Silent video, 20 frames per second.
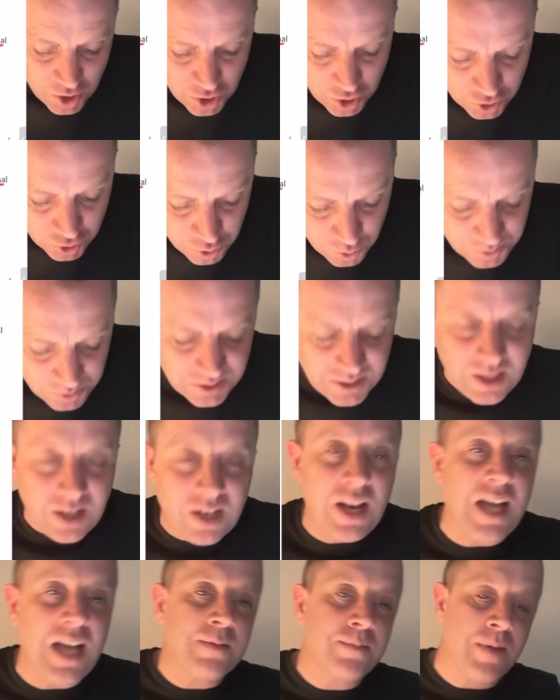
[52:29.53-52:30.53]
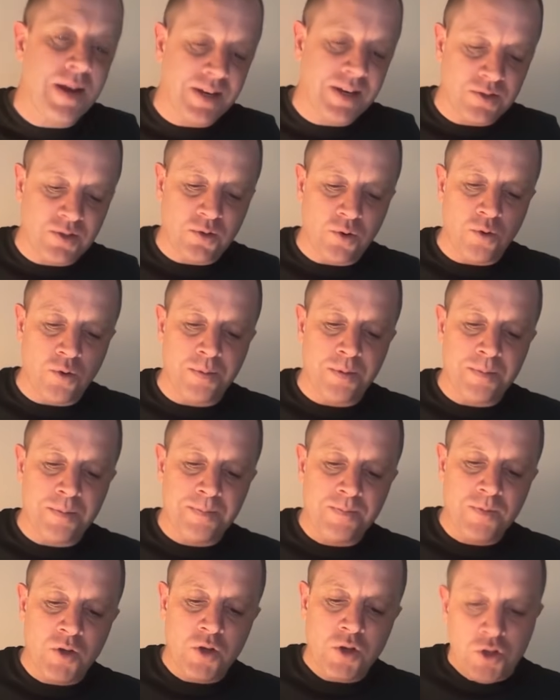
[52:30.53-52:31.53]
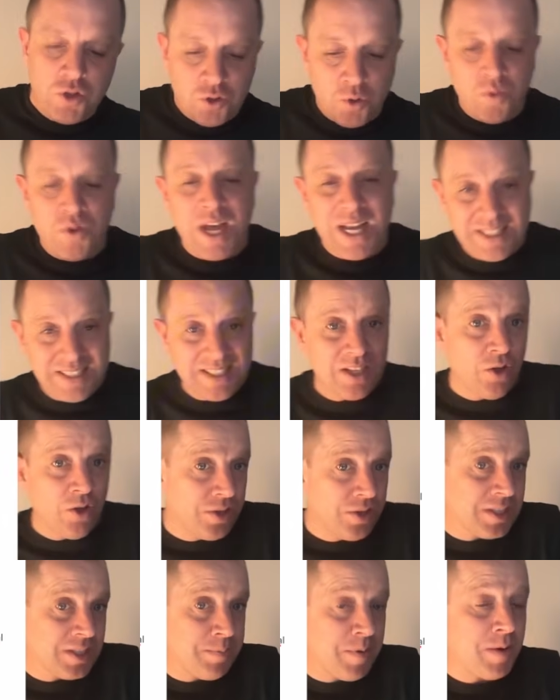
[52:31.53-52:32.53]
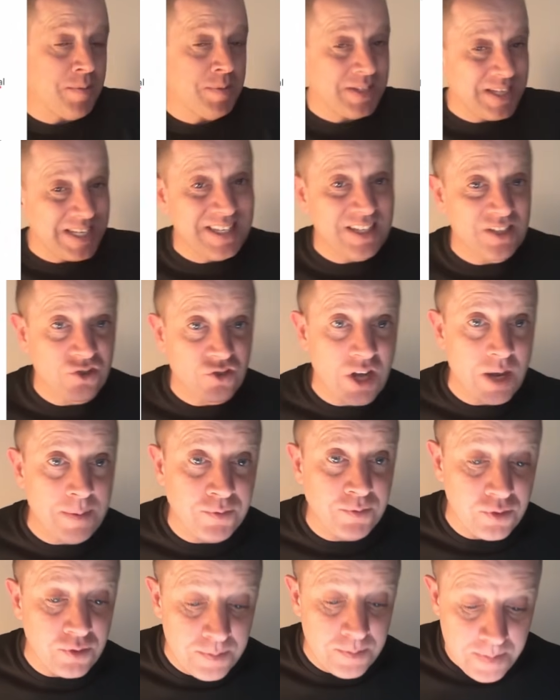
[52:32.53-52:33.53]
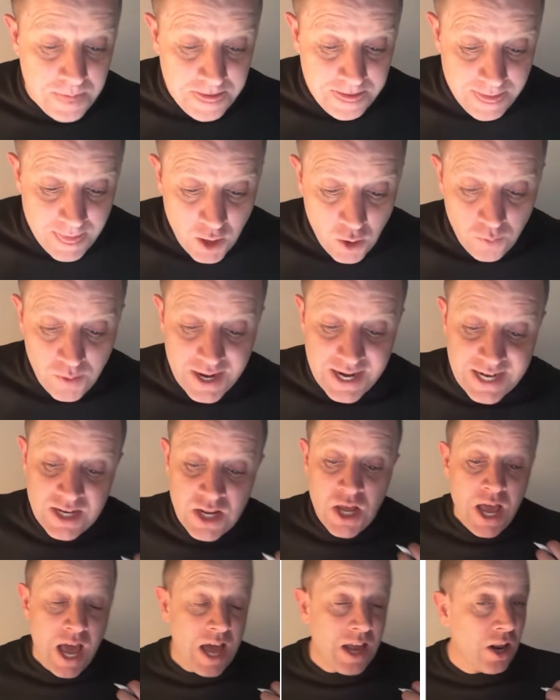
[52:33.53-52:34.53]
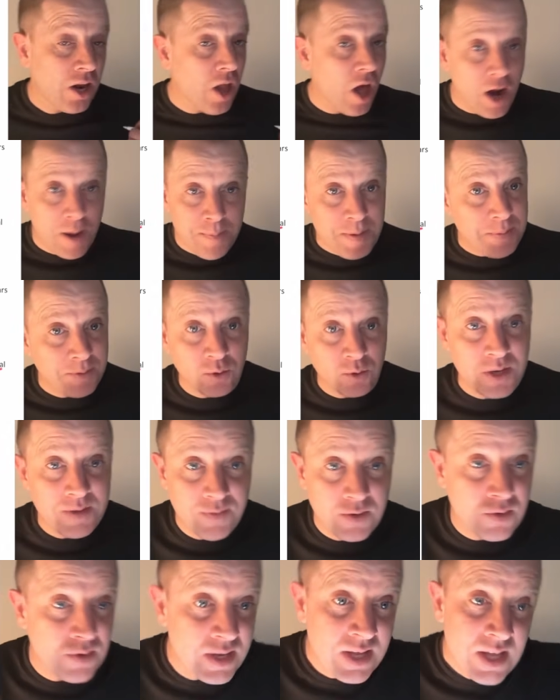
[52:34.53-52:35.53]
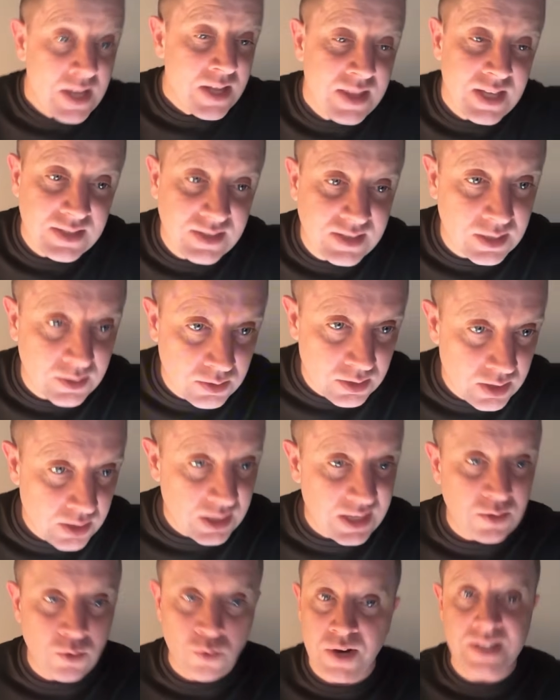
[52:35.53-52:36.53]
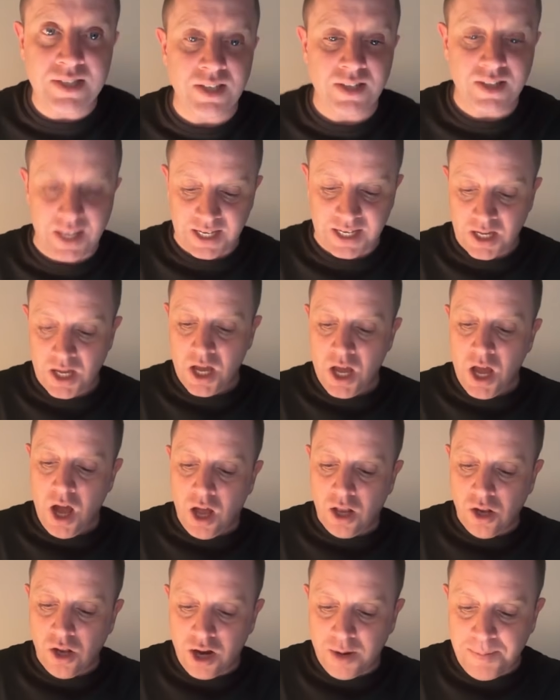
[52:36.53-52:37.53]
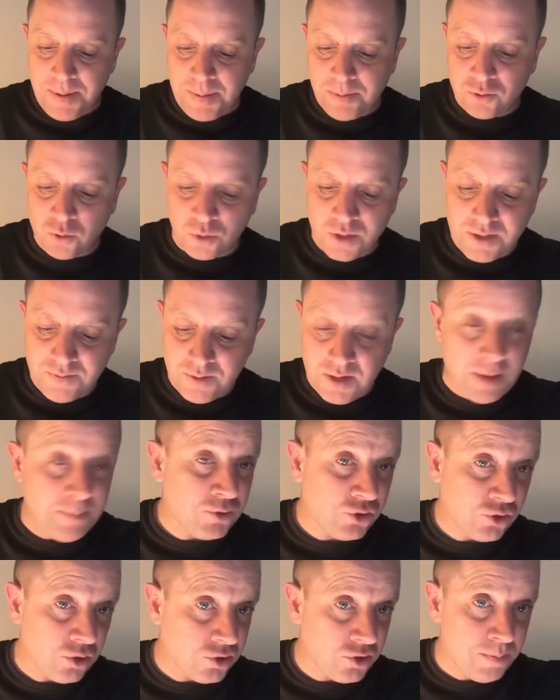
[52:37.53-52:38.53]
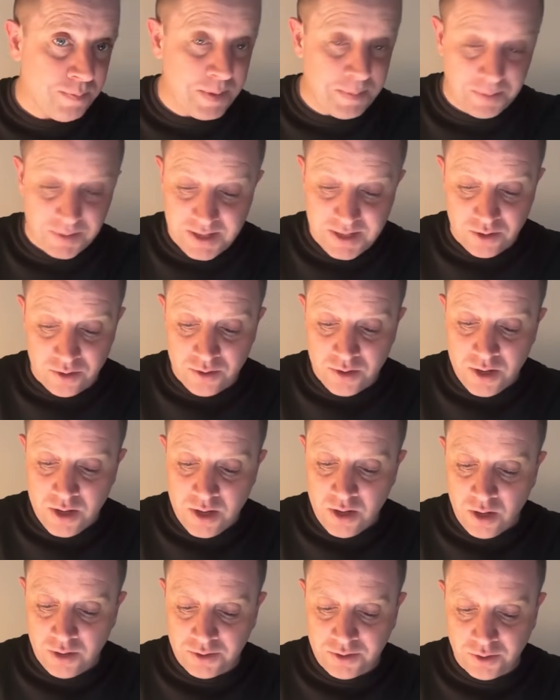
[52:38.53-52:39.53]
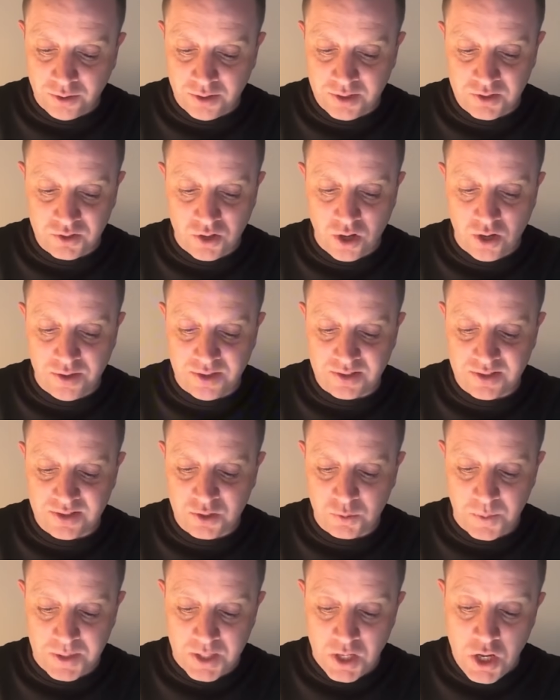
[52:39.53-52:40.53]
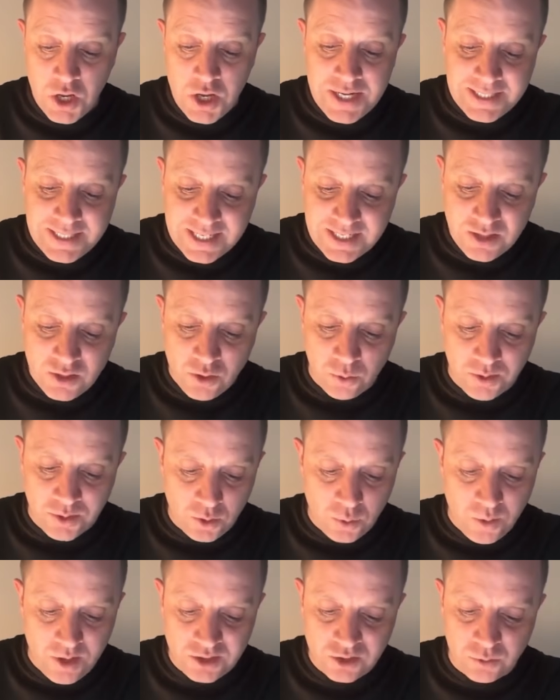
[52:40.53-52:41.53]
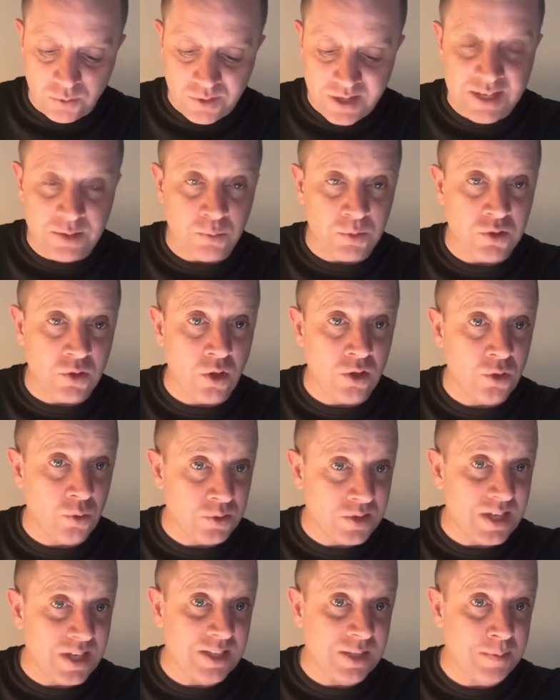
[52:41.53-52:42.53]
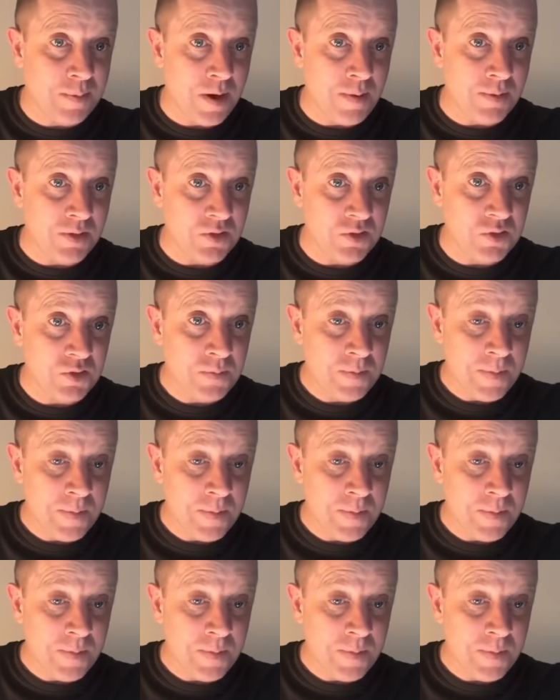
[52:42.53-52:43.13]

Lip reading: using a light microscope. So that's the other experiment in this chapter. All right, and a lot of people don't even, this is the crazy thing, a lot of people don't even, I'm sure some people here, until they saw this week, didn't know that question 8 was on those 8 experiments.